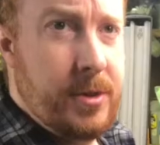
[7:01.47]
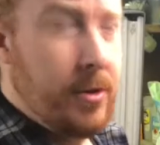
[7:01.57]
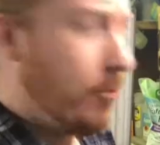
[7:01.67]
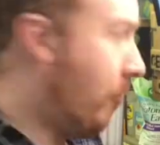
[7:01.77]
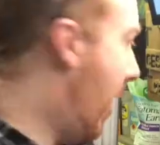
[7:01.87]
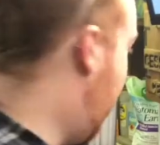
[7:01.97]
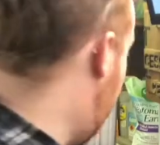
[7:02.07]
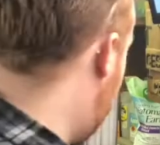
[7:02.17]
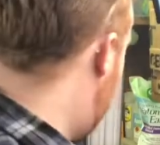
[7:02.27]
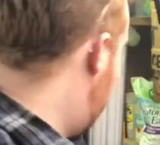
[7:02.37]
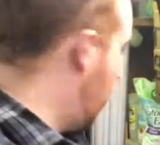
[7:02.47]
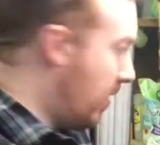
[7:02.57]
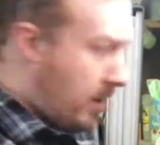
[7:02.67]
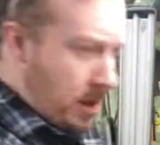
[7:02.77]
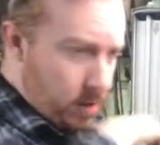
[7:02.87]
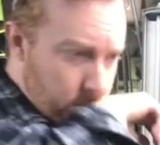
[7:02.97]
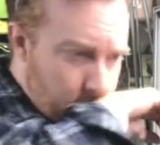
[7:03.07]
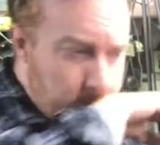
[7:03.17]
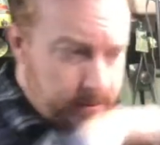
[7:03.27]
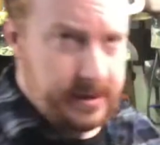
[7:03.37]
your router.
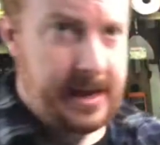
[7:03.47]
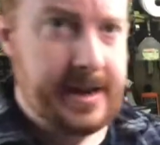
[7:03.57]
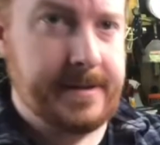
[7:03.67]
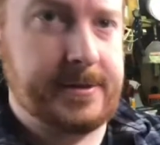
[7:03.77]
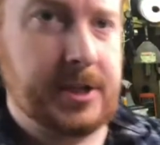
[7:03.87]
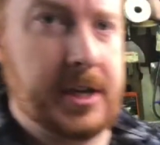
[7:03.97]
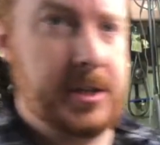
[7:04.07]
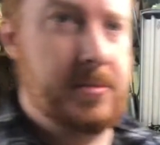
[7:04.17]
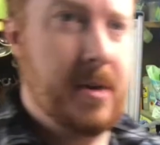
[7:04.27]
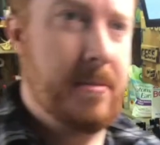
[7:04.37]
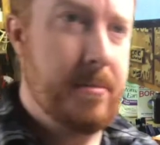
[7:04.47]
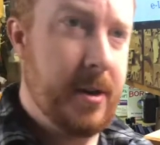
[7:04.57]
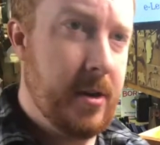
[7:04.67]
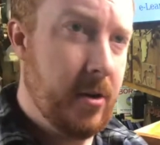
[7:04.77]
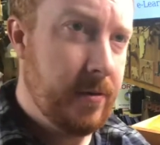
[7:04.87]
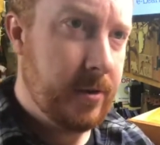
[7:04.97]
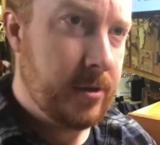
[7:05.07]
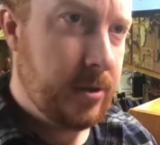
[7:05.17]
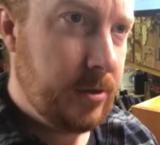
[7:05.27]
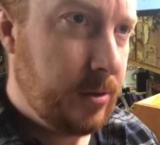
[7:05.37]
I have changed my bit over
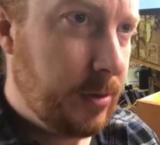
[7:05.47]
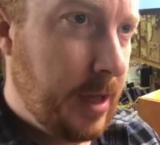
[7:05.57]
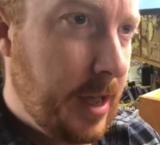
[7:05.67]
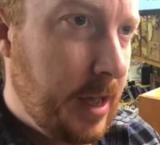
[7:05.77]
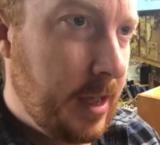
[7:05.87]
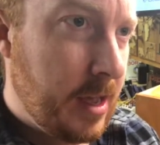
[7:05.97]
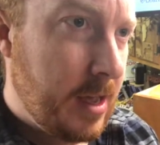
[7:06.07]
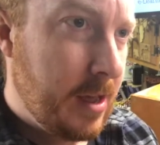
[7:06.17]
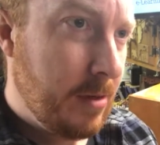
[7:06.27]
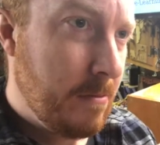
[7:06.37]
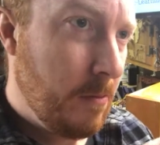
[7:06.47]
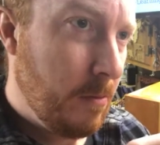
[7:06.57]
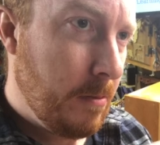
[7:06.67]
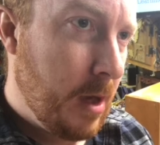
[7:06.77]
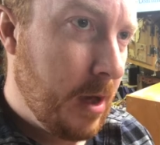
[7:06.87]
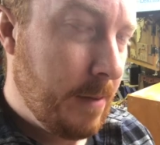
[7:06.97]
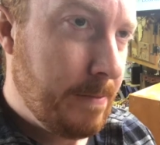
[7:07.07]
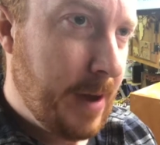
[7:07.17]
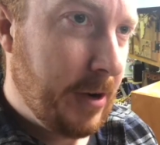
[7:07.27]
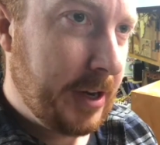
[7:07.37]
to a
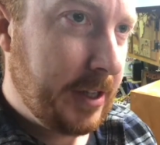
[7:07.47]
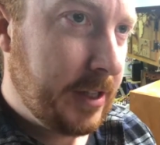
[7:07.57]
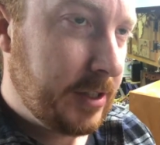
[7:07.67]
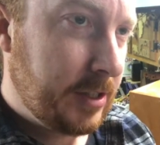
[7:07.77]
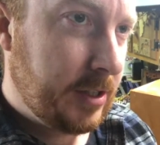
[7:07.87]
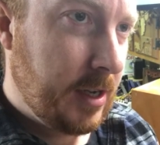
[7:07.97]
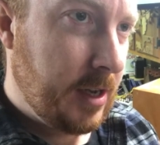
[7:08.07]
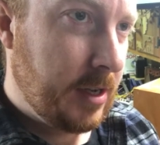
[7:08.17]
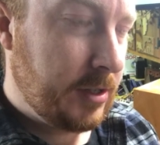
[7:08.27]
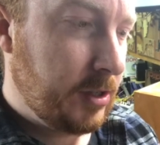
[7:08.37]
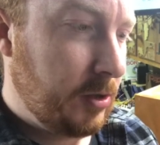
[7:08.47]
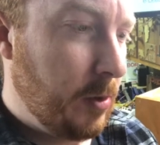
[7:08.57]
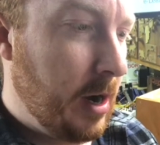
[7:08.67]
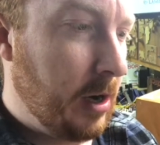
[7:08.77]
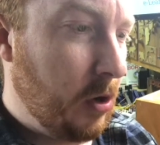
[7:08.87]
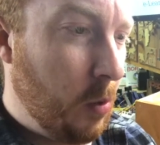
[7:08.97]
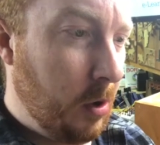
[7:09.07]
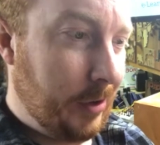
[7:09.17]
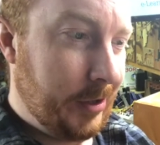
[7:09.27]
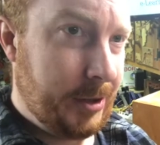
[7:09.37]
bearingless square
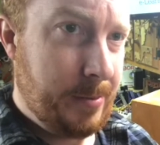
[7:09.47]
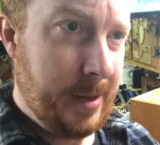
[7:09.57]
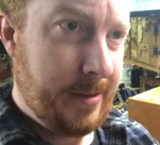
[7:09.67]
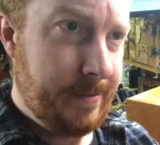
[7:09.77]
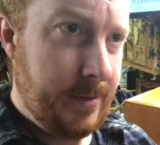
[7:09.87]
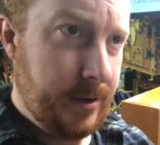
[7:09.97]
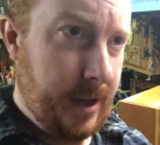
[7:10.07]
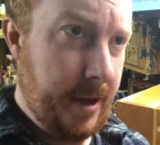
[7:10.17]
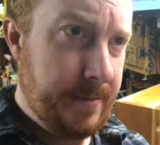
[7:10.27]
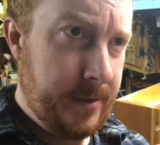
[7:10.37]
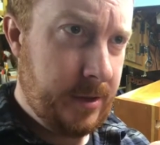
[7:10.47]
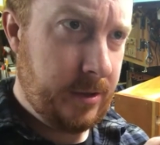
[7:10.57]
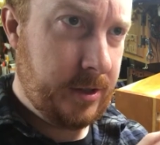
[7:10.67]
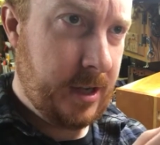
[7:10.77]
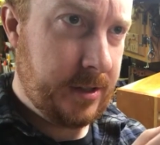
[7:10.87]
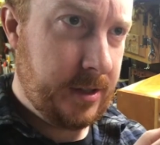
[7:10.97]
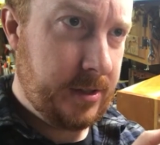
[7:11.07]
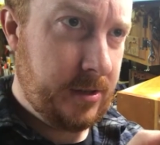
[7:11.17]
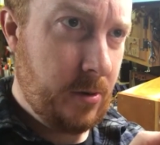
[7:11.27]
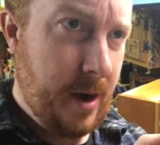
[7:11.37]
1/4 inch bit. Okay, so it just cuts a
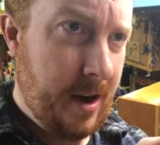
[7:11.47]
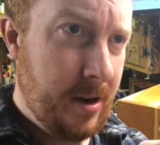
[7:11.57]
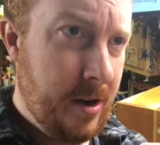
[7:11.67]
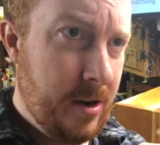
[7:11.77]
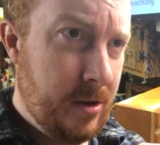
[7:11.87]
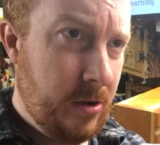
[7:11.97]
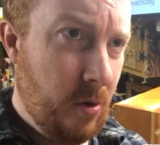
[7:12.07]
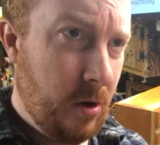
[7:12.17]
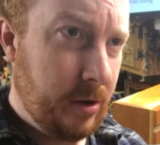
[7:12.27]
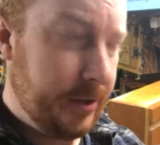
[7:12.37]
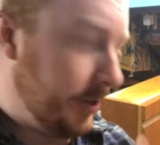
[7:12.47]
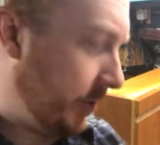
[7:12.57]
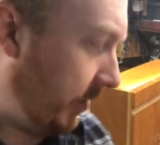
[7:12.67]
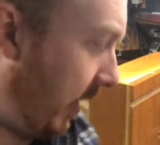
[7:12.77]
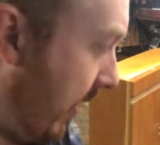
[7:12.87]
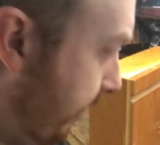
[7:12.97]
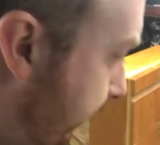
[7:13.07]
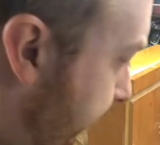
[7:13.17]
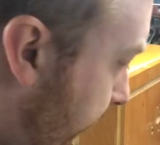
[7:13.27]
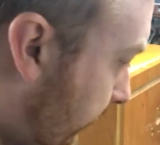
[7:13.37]
square 1/4 inch slot.
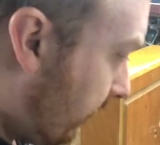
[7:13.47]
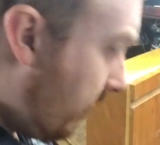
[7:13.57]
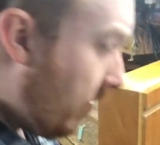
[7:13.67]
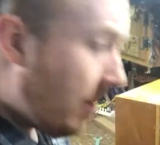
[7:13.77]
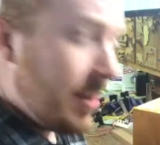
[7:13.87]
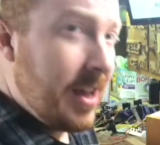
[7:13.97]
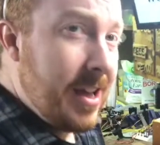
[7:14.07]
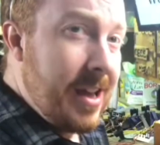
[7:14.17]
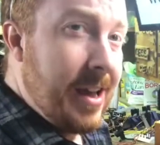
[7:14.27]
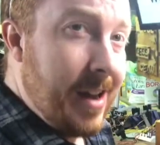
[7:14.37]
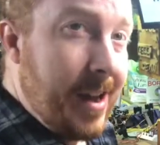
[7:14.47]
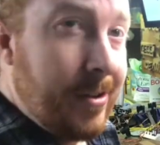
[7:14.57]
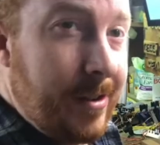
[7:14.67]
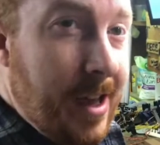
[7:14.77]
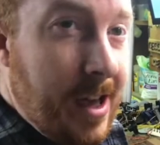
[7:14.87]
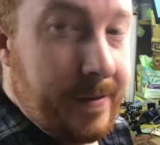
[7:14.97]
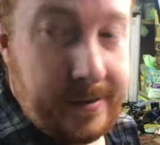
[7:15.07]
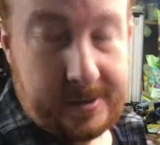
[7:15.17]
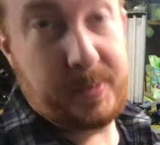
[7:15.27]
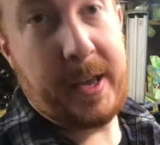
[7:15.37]
And I don't have
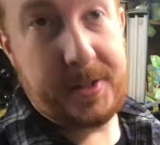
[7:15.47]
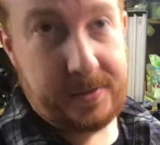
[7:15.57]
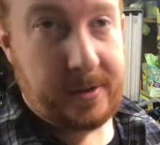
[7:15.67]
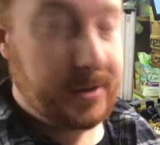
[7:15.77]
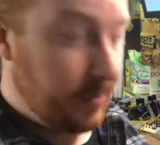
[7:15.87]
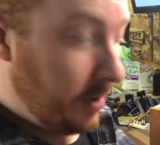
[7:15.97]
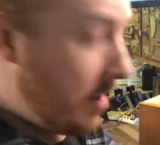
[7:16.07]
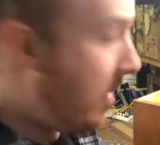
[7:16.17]
space, first of all,